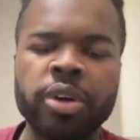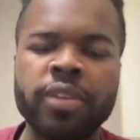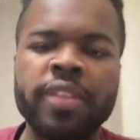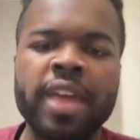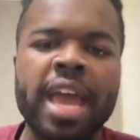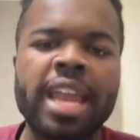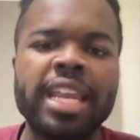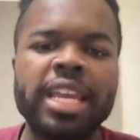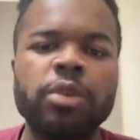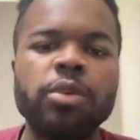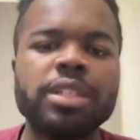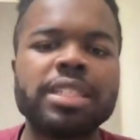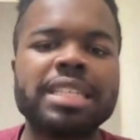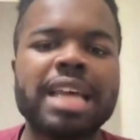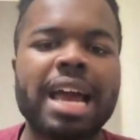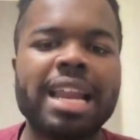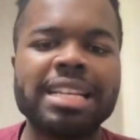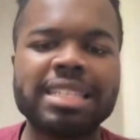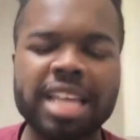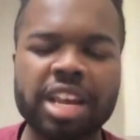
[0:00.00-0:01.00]
and then he would
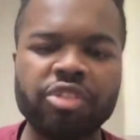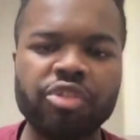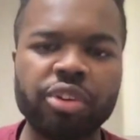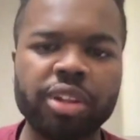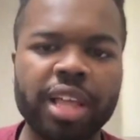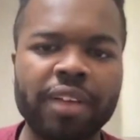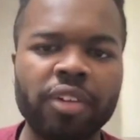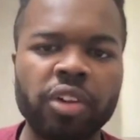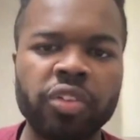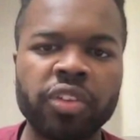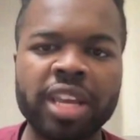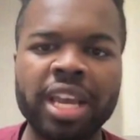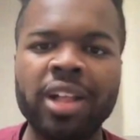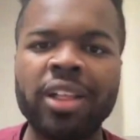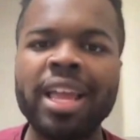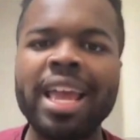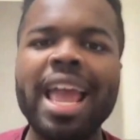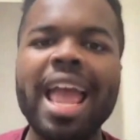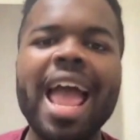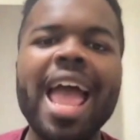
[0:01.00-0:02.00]
sign his entry-level
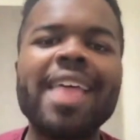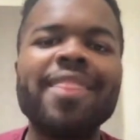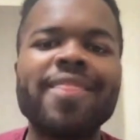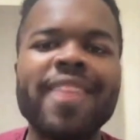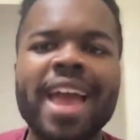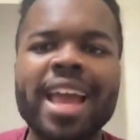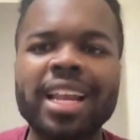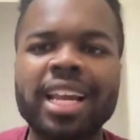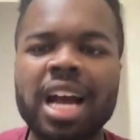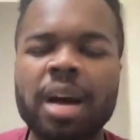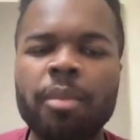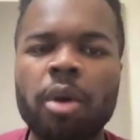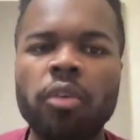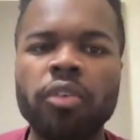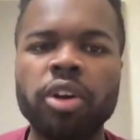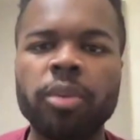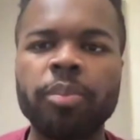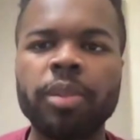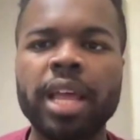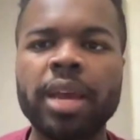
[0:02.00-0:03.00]
deal and then come
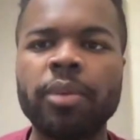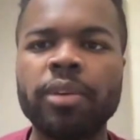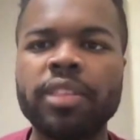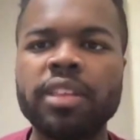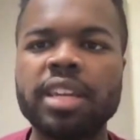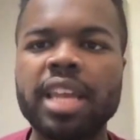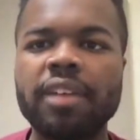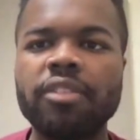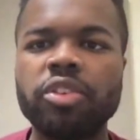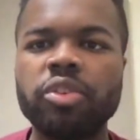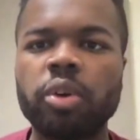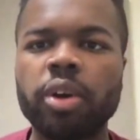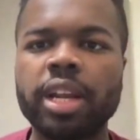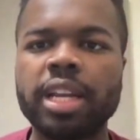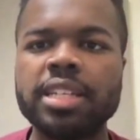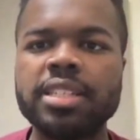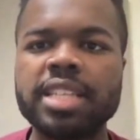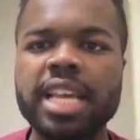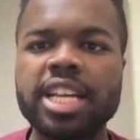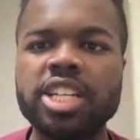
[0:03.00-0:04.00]
over to play with the Devils
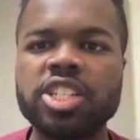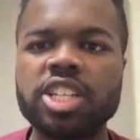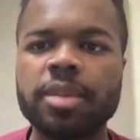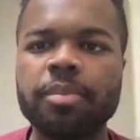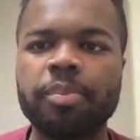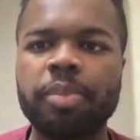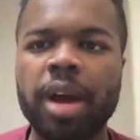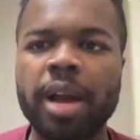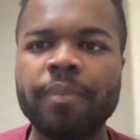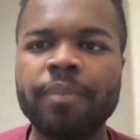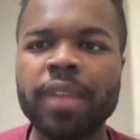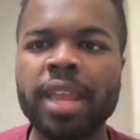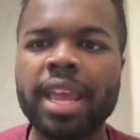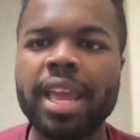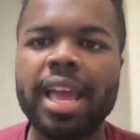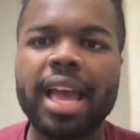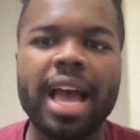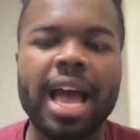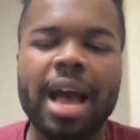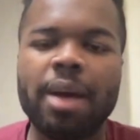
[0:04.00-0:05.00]
organization. But
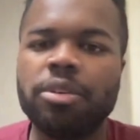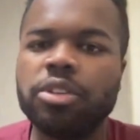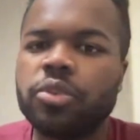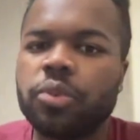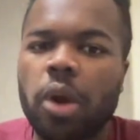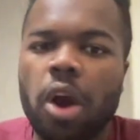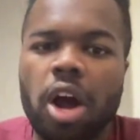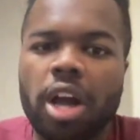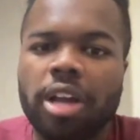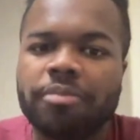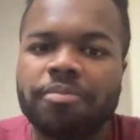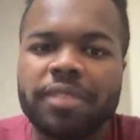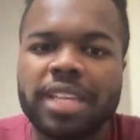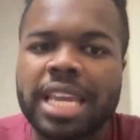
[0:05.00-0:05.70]
I was wrong.